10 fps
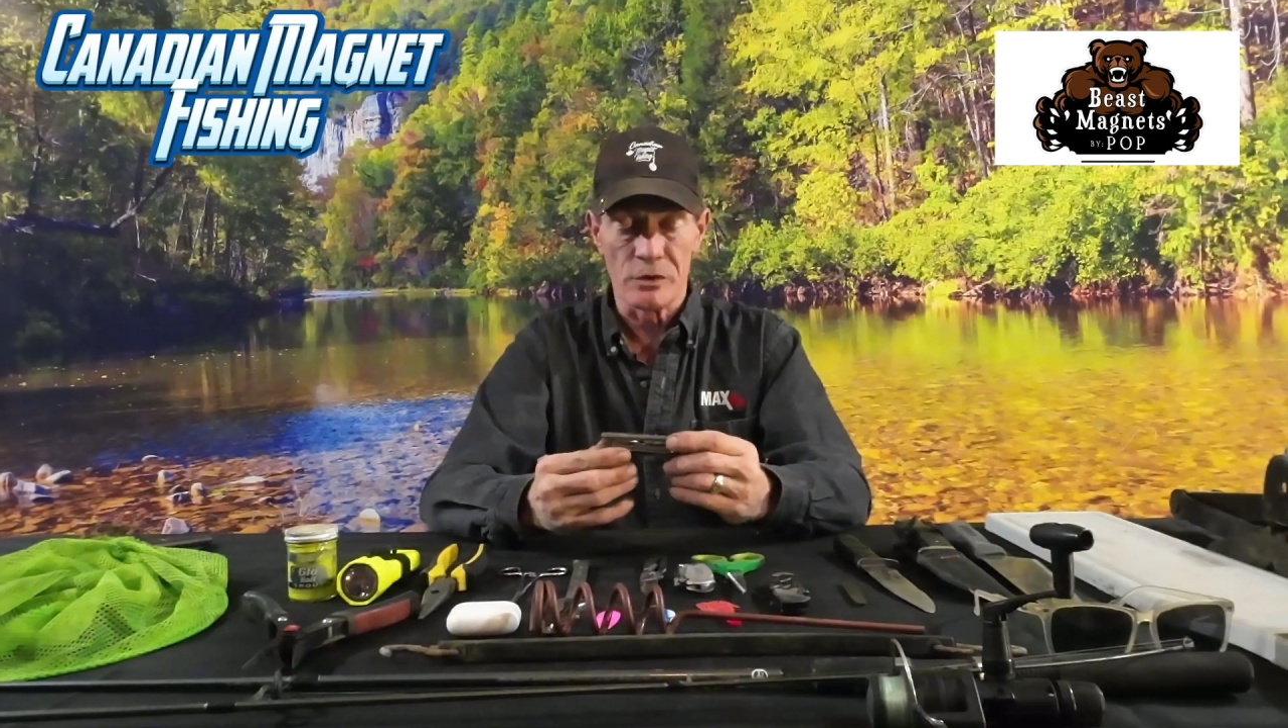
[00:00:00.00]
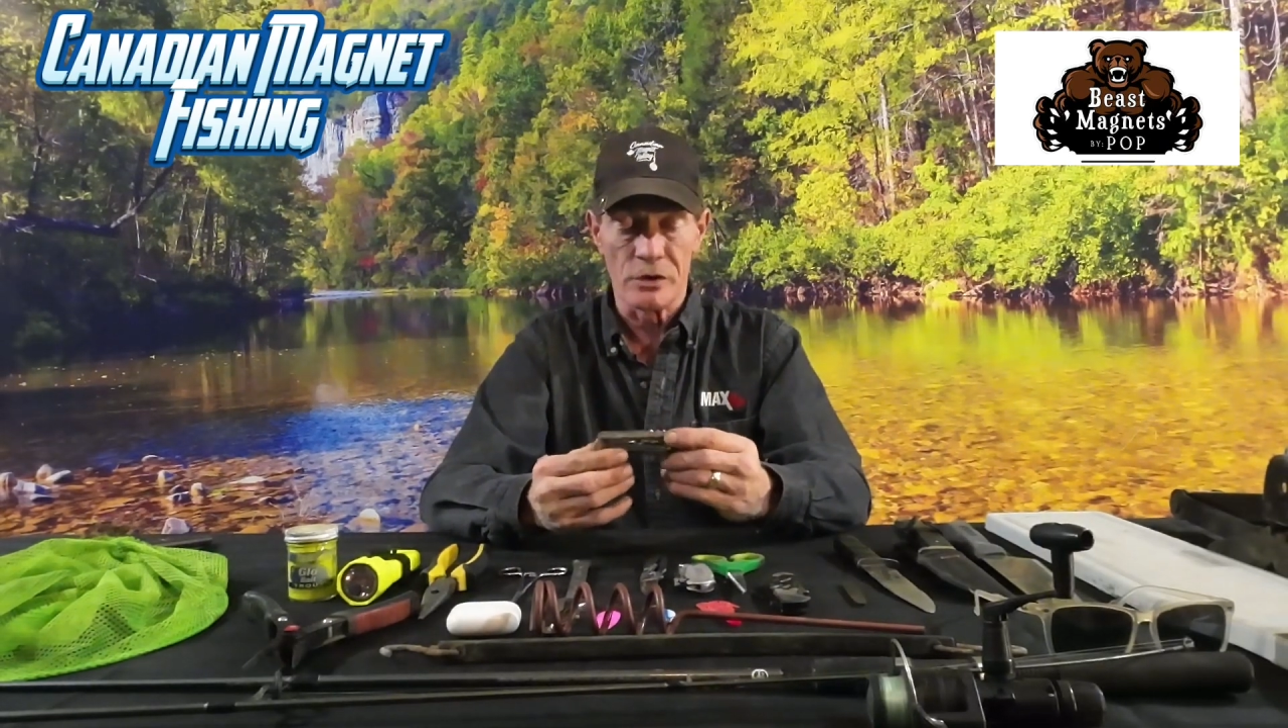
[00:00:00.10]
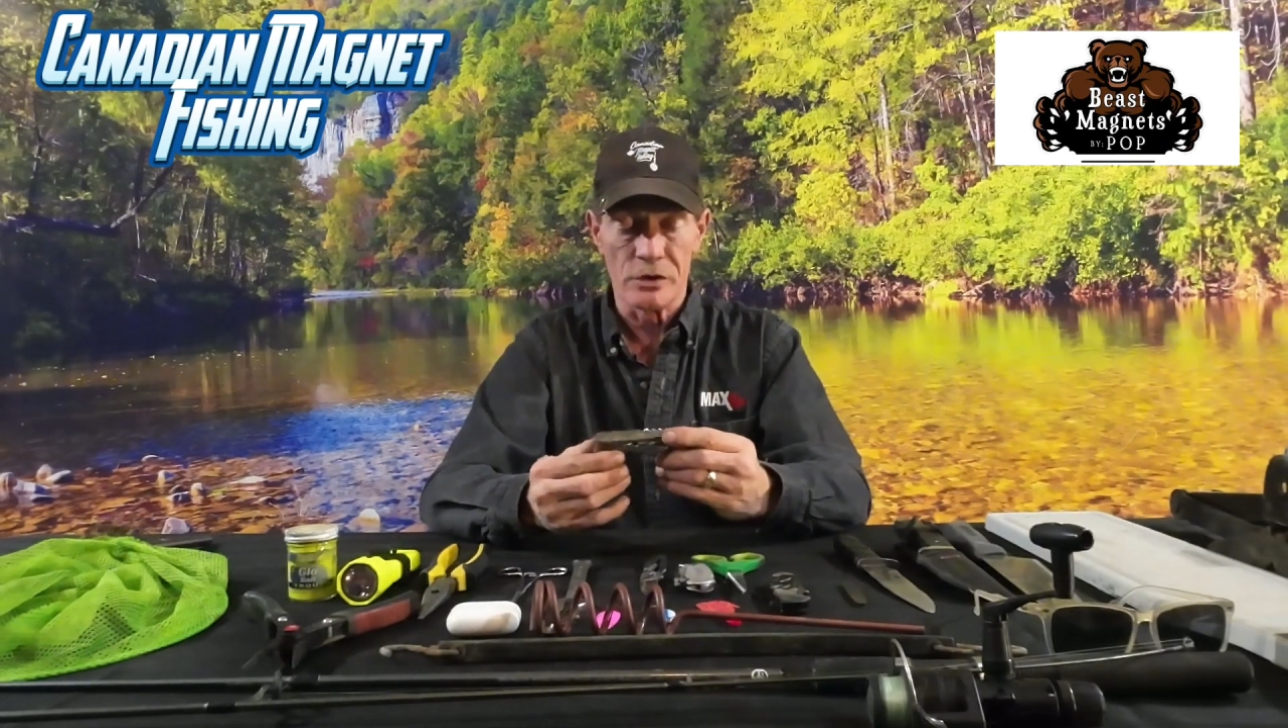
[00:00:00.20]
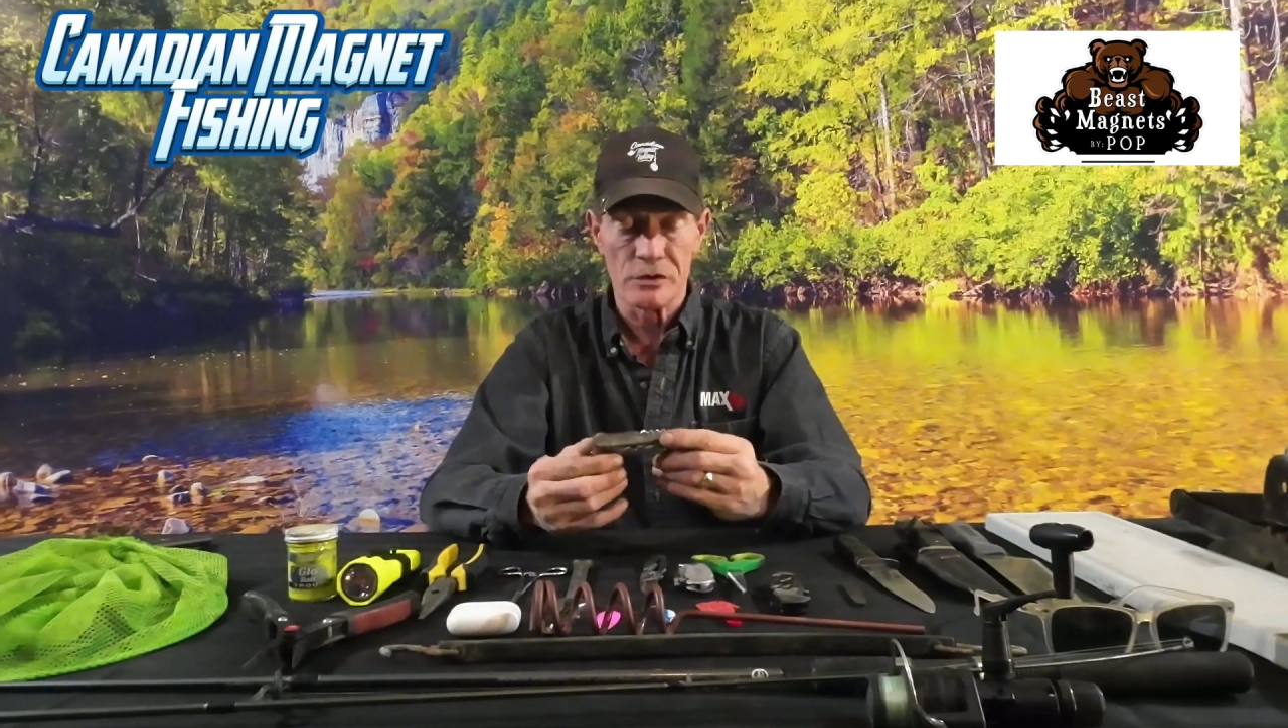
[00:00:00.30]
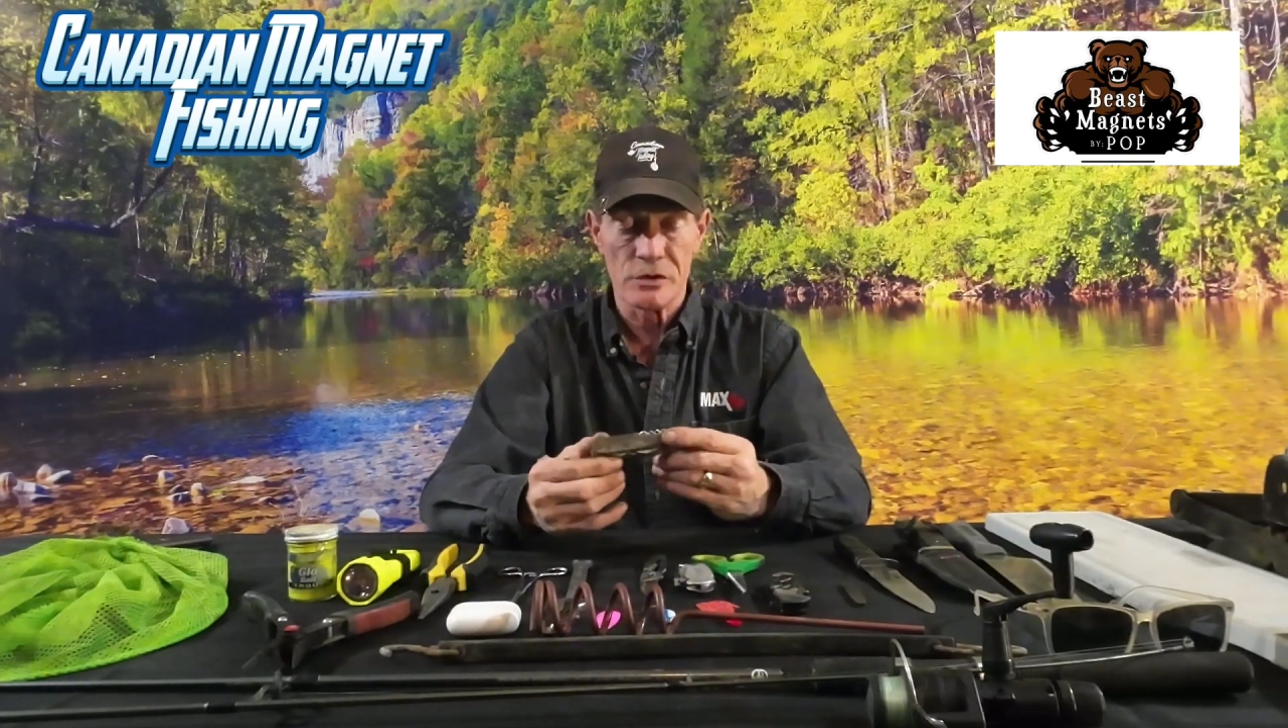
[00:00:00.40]

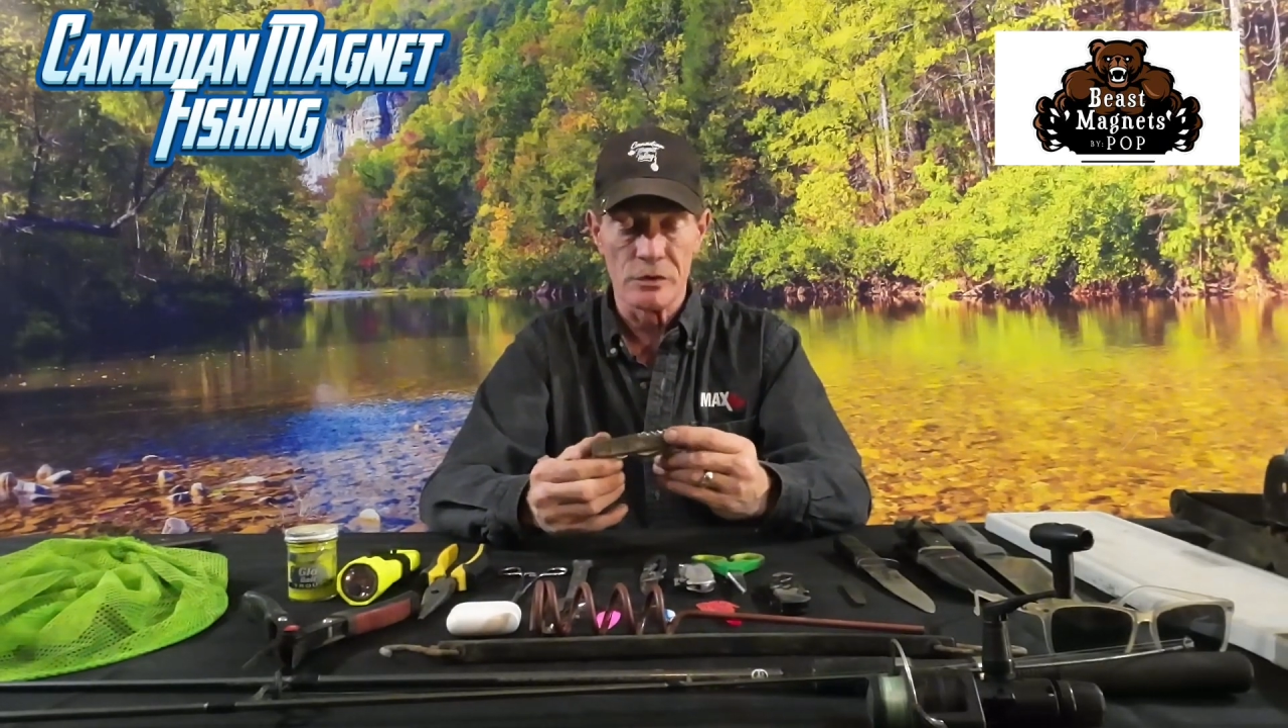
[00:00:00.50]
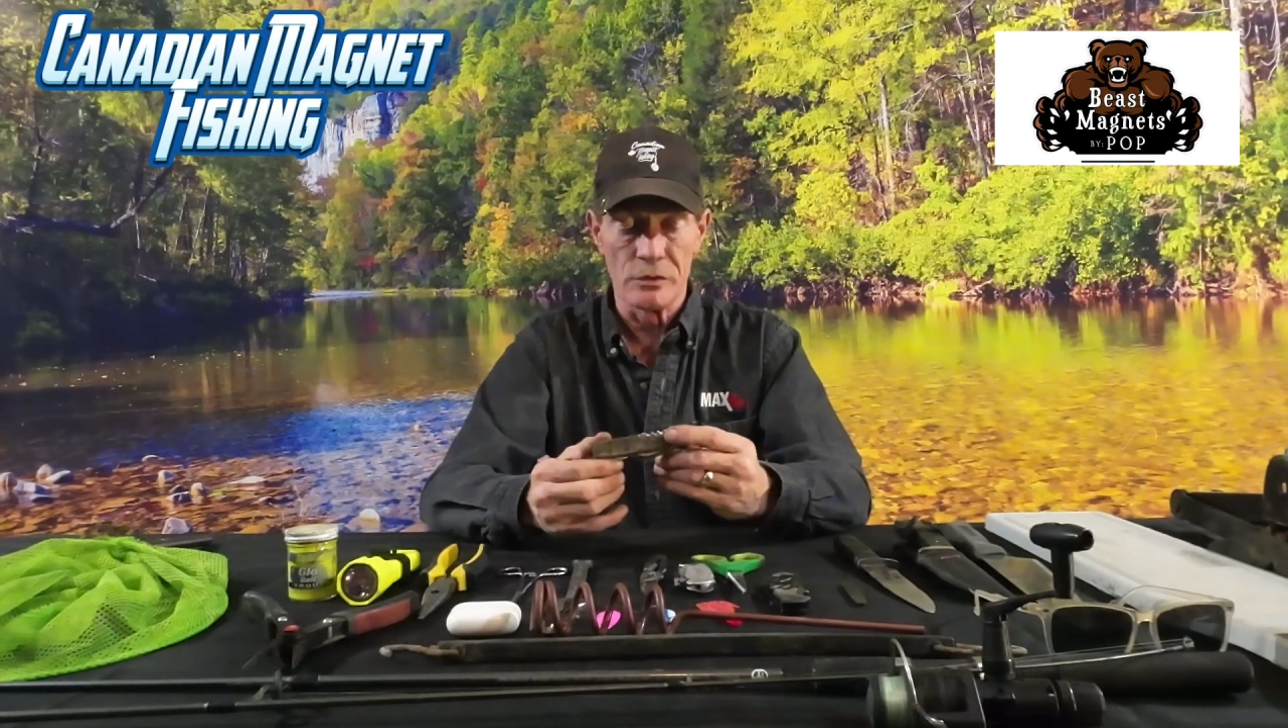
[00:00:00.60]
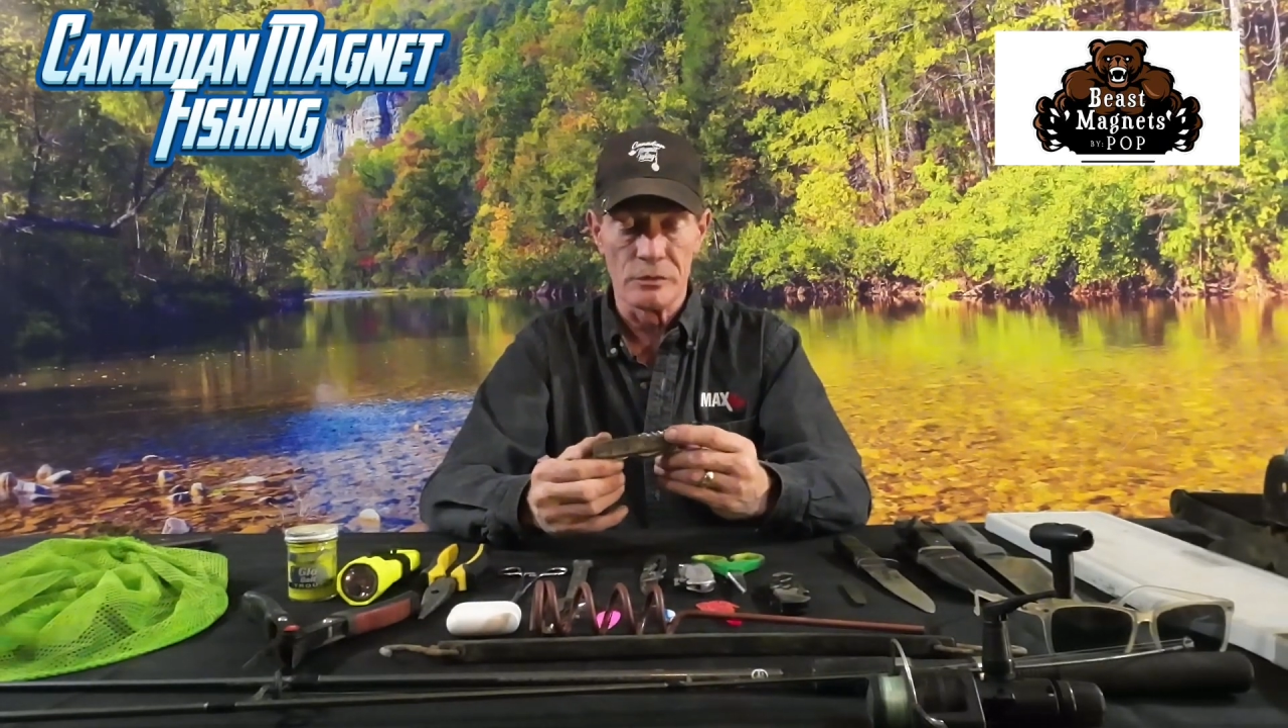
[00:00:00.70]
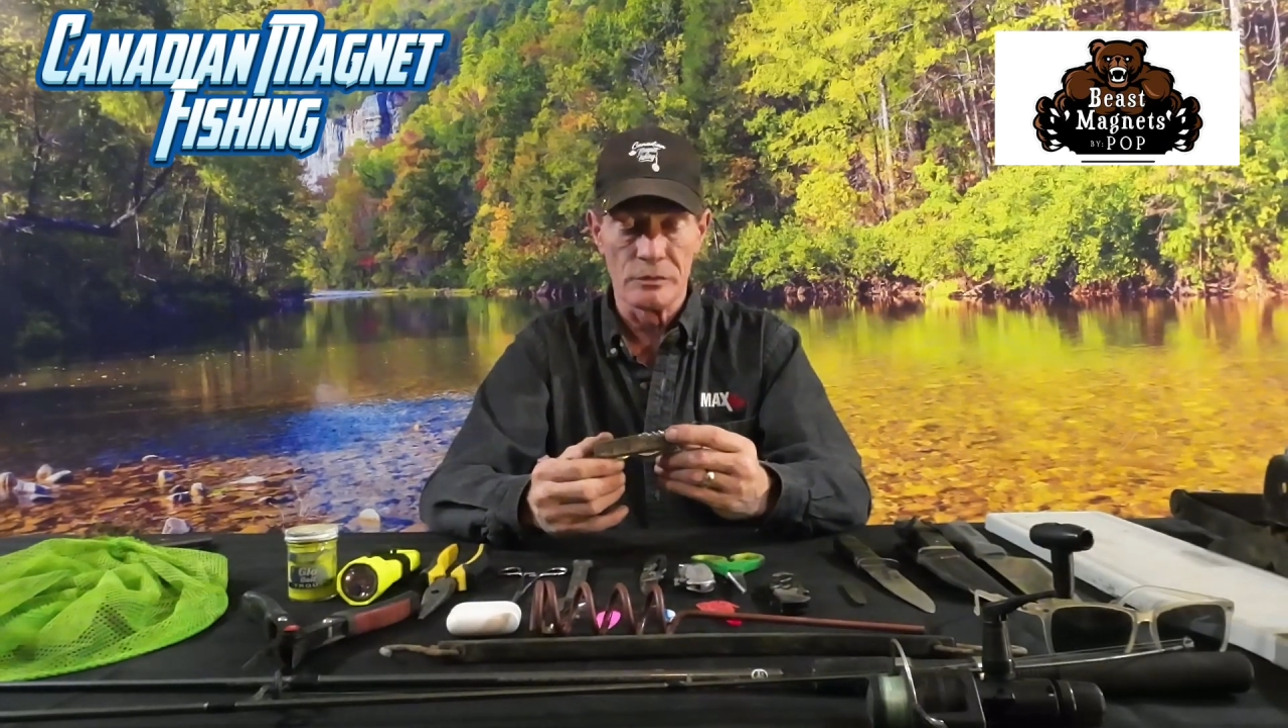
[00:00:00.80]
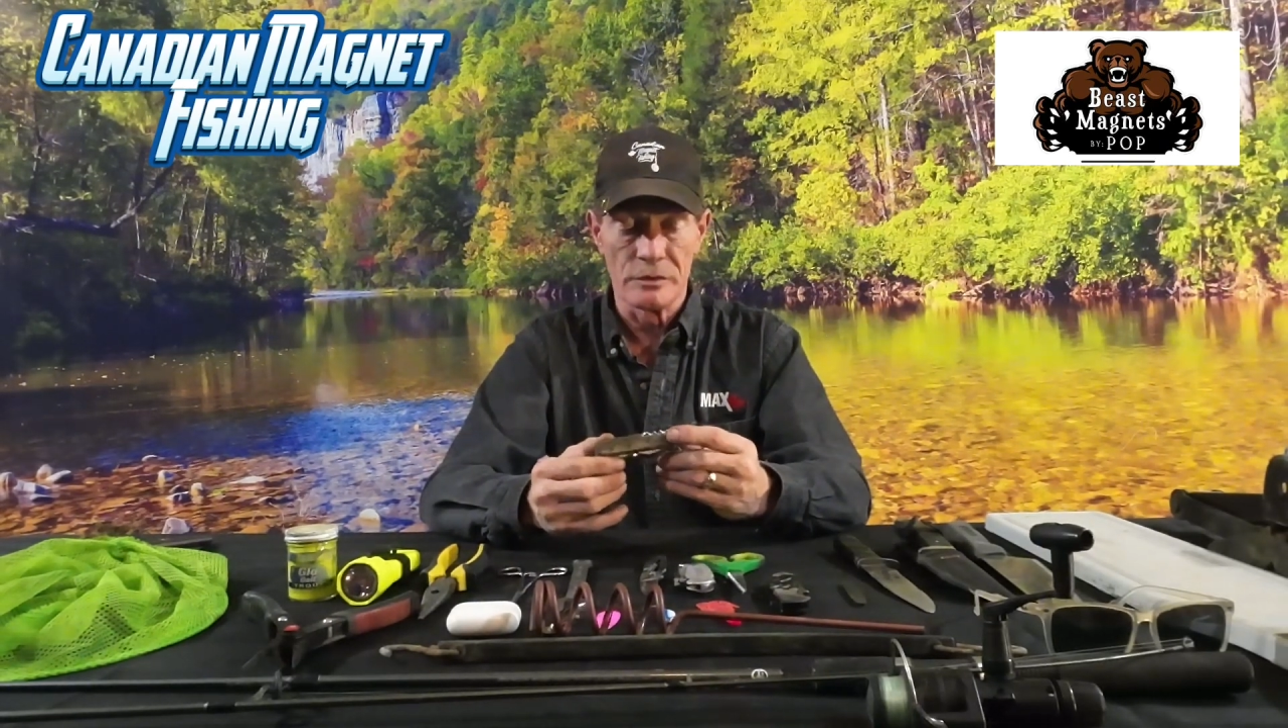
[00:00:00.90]
here too.